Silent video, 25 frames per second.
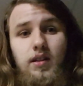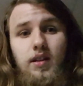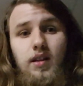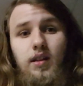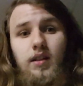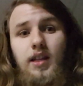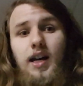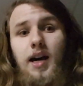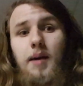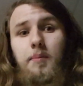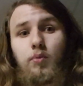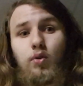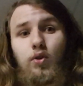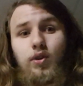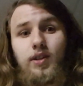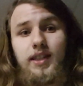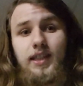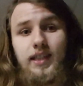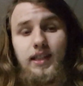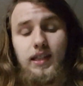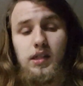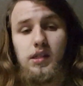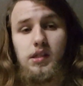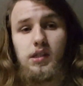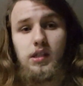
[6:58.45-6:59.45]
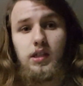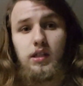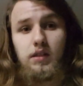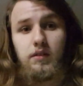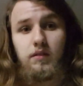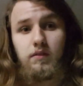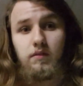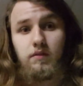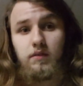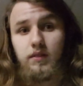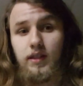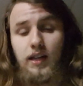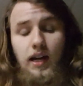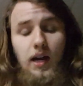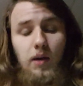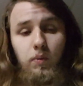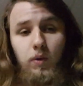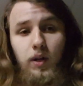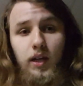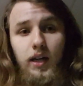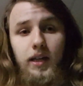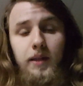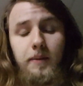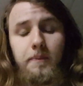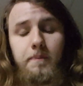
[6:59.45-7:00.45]
more easy that
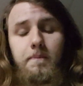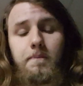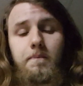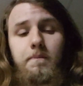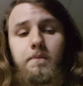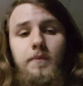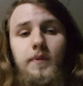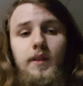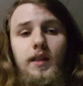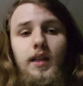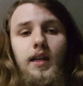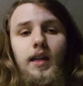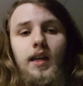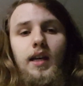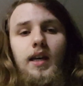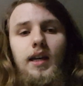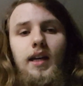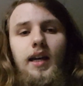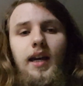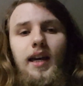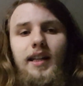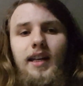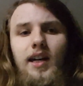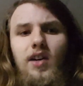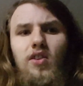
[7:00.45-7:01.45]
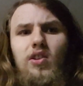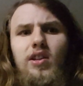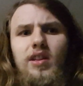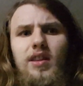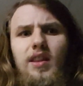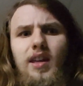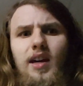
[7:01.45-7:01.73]
way. And not only